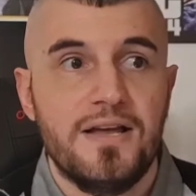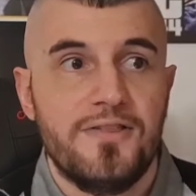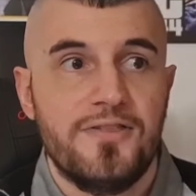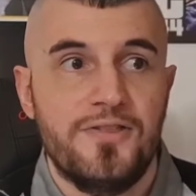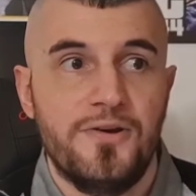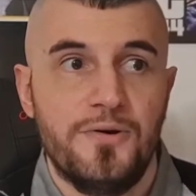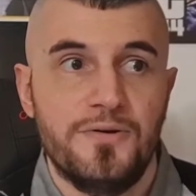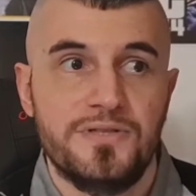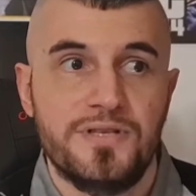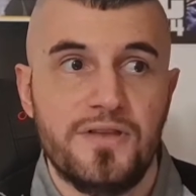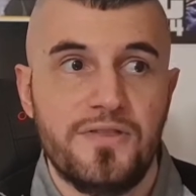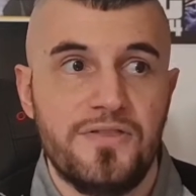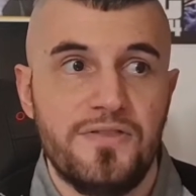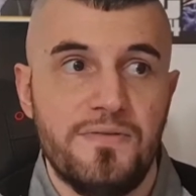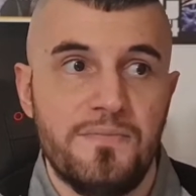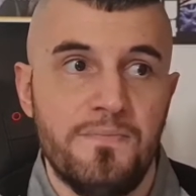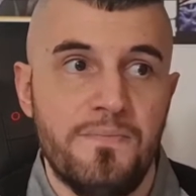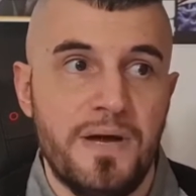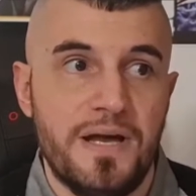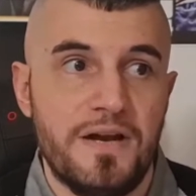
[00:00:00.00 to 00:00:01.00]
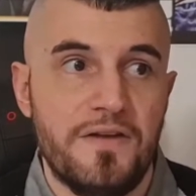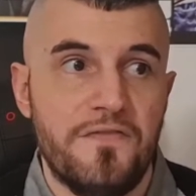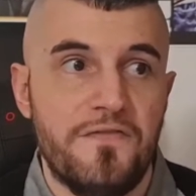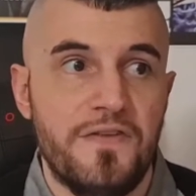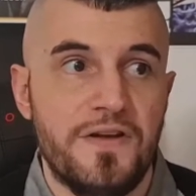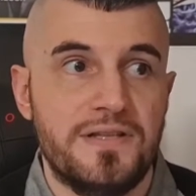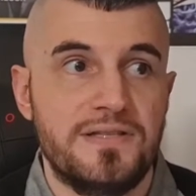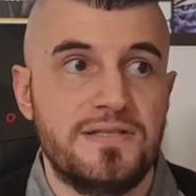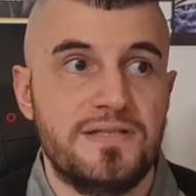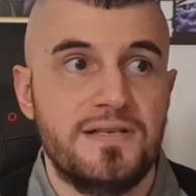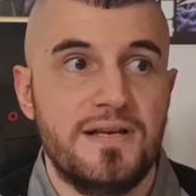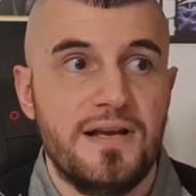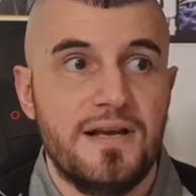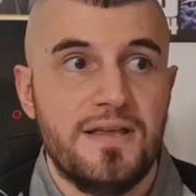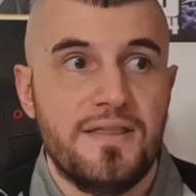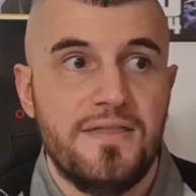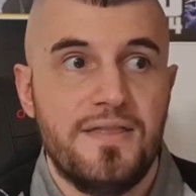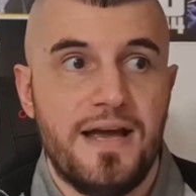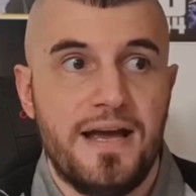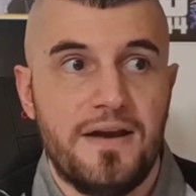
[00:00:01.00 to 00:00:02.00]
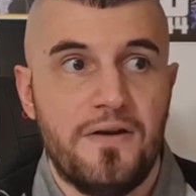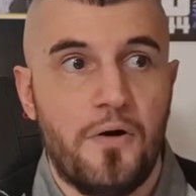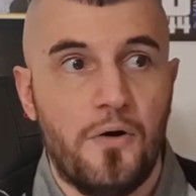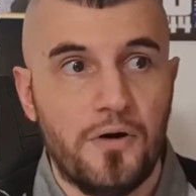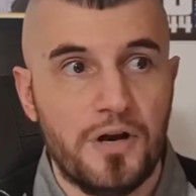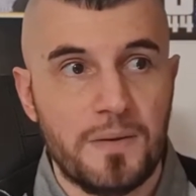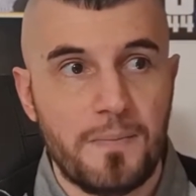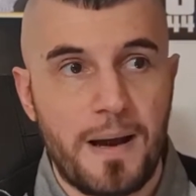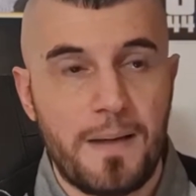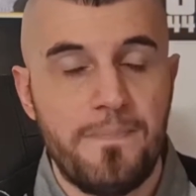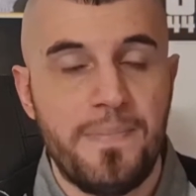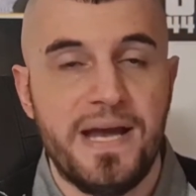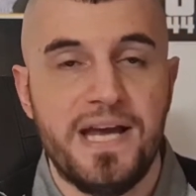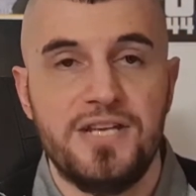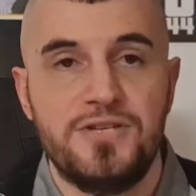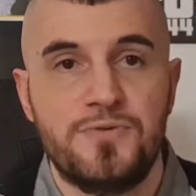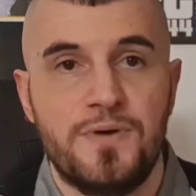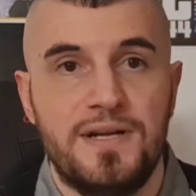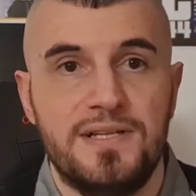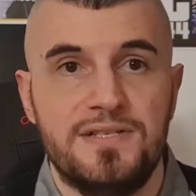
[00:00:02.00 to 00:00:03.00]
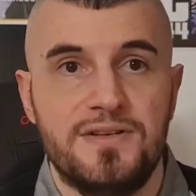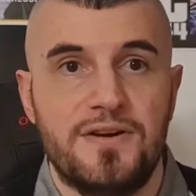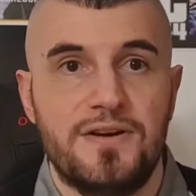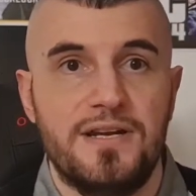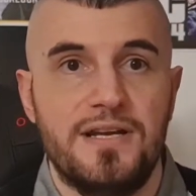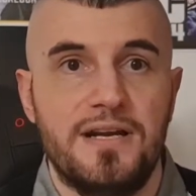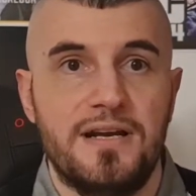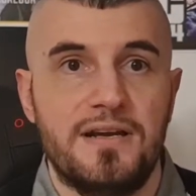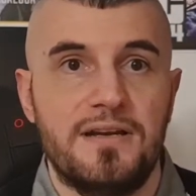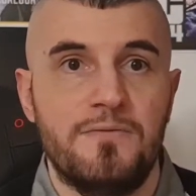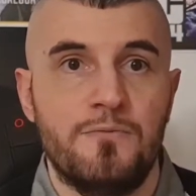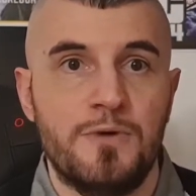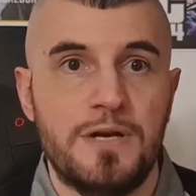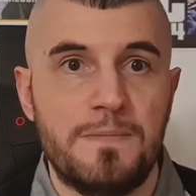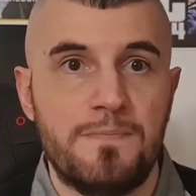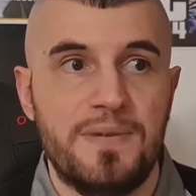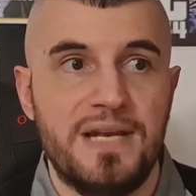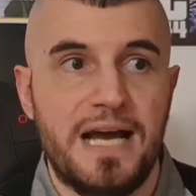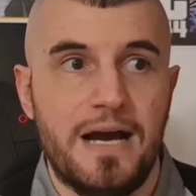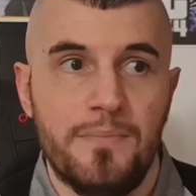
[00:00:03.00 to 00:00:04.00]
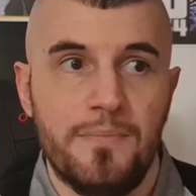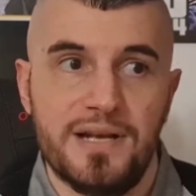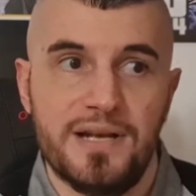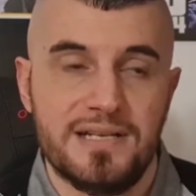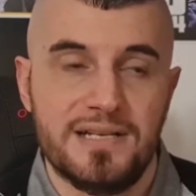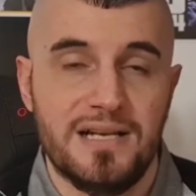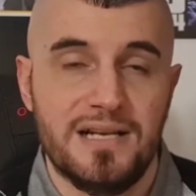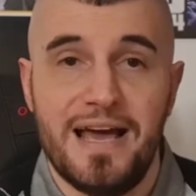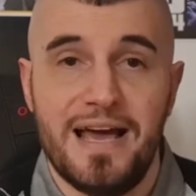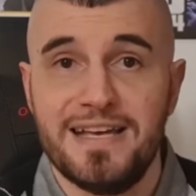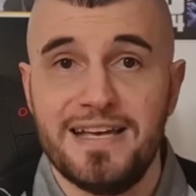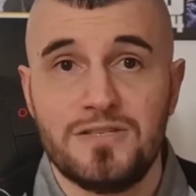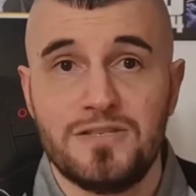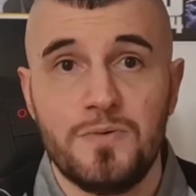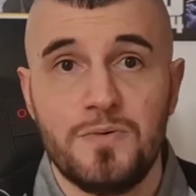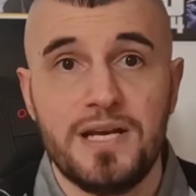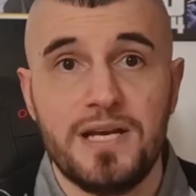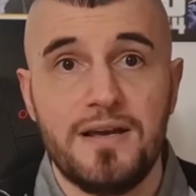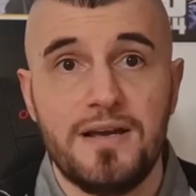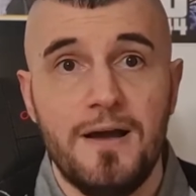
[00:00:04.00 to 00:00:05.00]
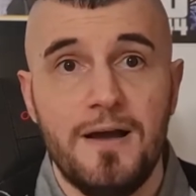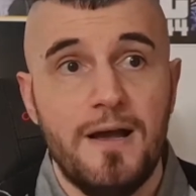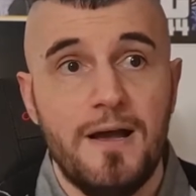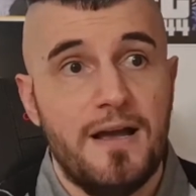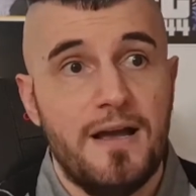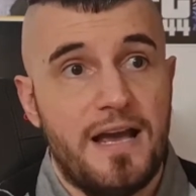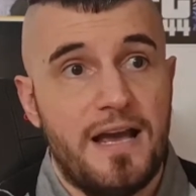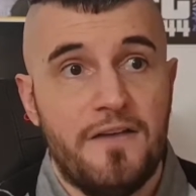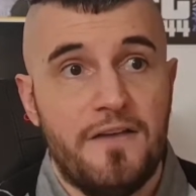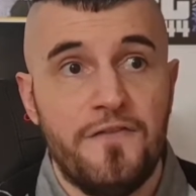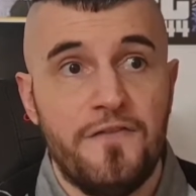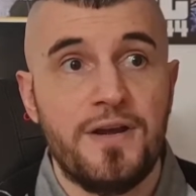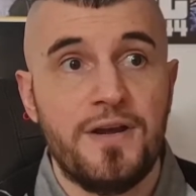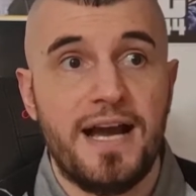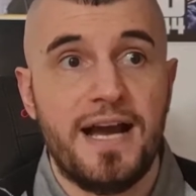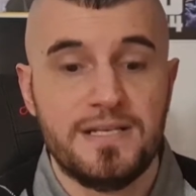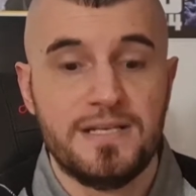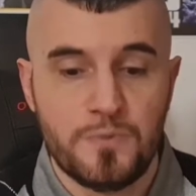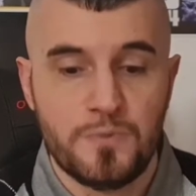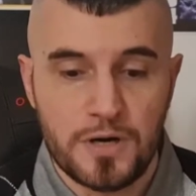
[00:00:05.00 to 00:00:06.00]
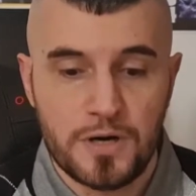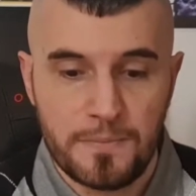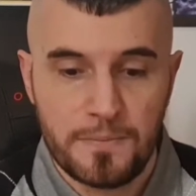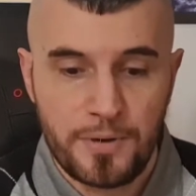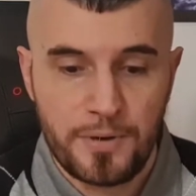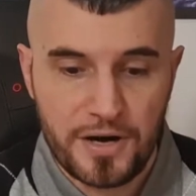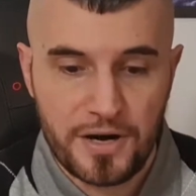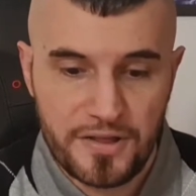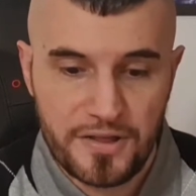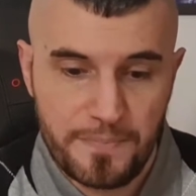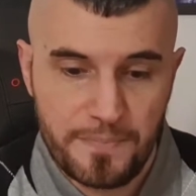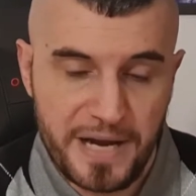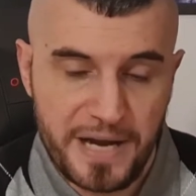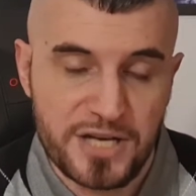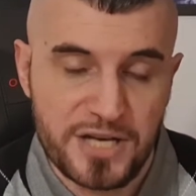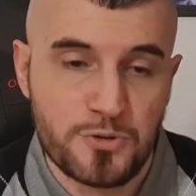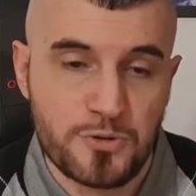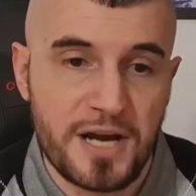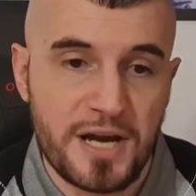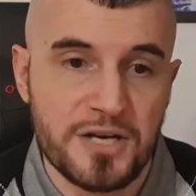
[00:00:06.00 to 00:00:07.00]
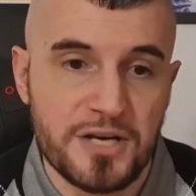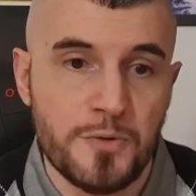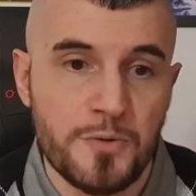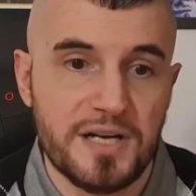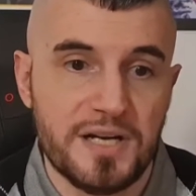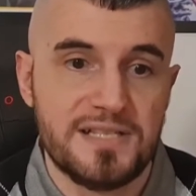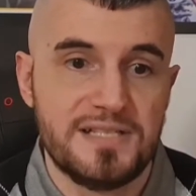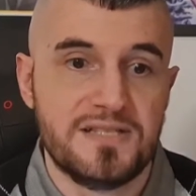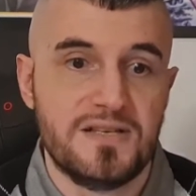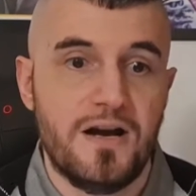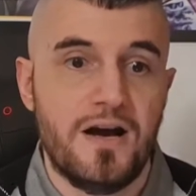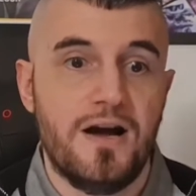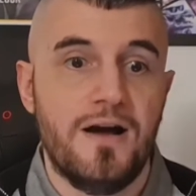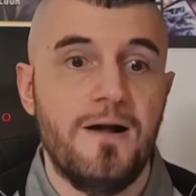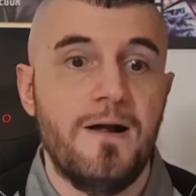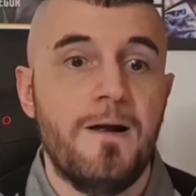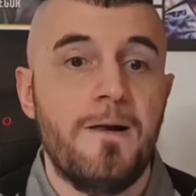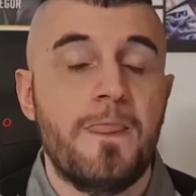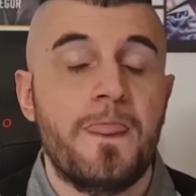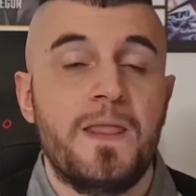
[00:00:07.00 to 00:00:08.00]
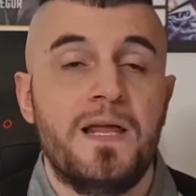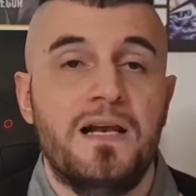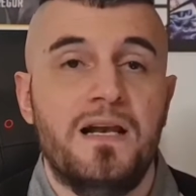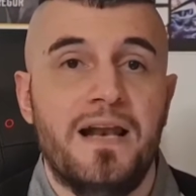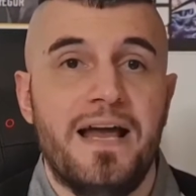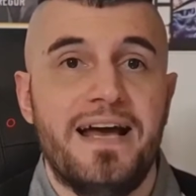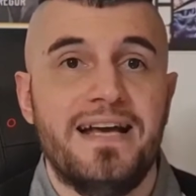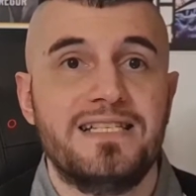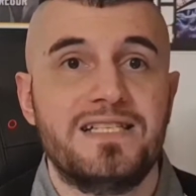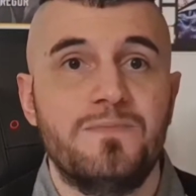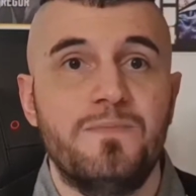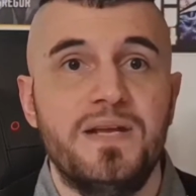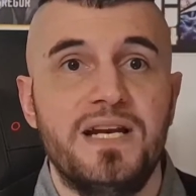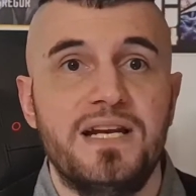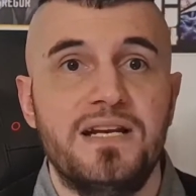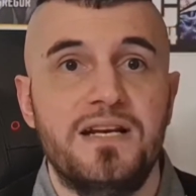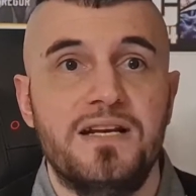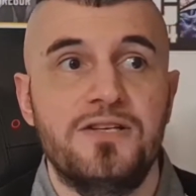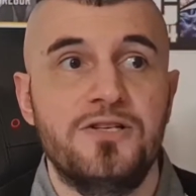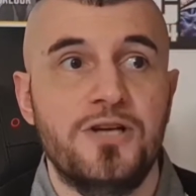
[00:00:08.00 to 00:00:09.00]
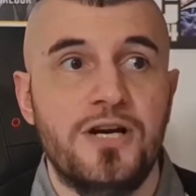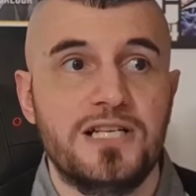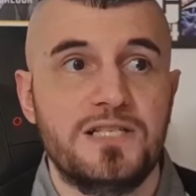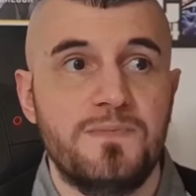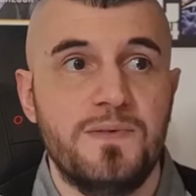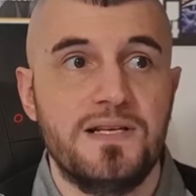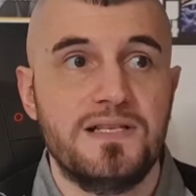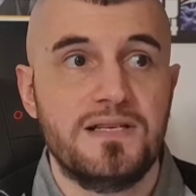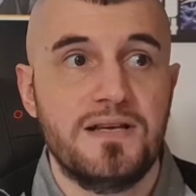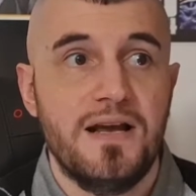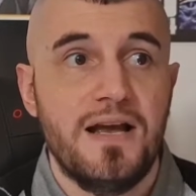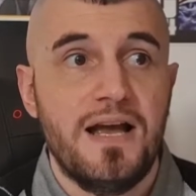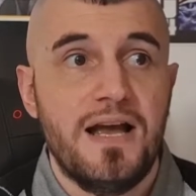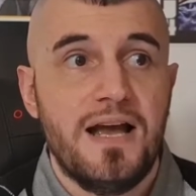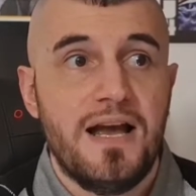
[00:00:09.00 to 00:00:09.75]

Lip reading: Those are benefits that only my patrons are gonna reap now, because last week, if you guys were a part of the Patreon, you would have saw last minute adjustments.